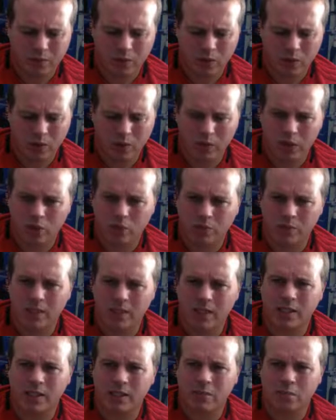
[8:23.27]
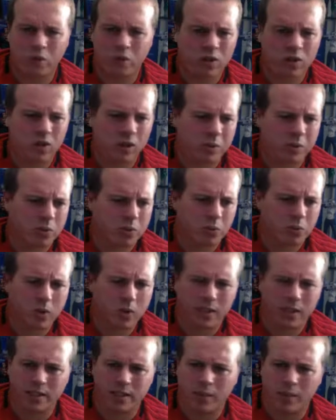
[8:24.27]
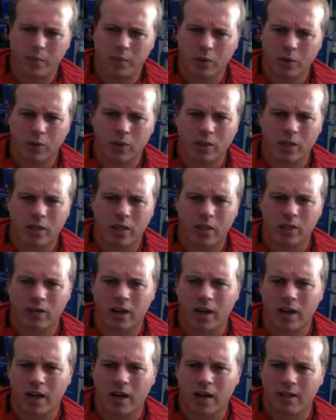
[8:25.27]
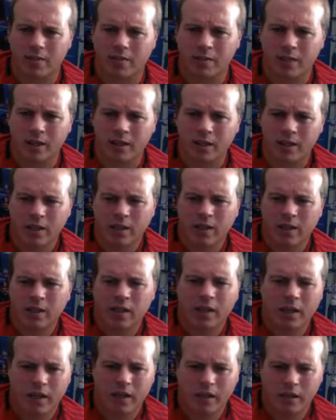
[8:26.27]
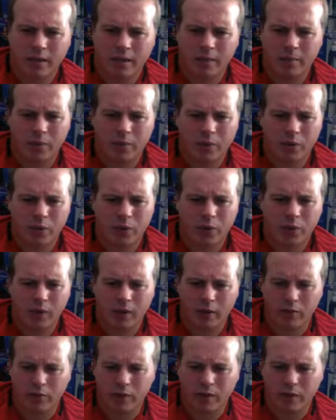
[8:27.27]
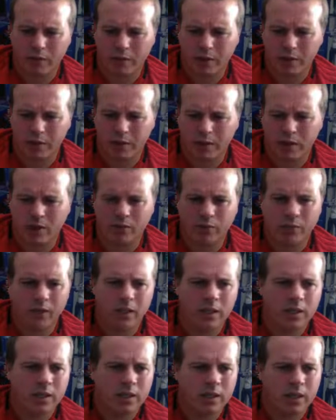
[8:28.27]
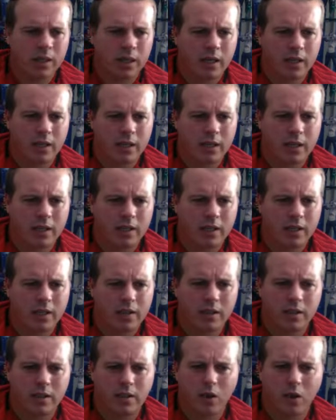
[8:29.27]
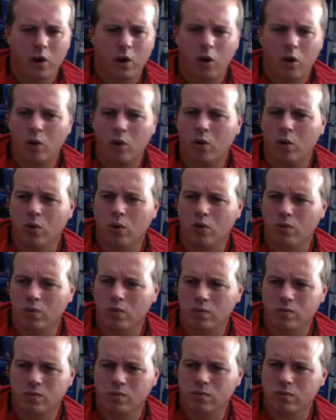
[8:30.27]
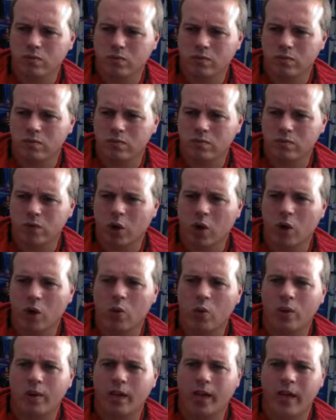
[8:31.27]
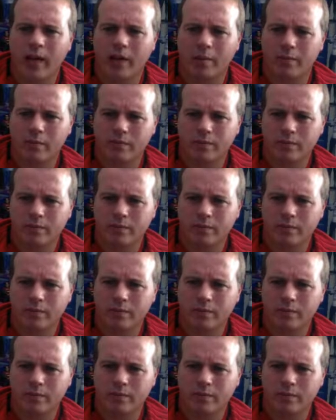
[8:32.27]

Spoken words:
which just made things more annoying because, like I said, we couldn't get out of our half. So yeah, really pissed off with the whole game.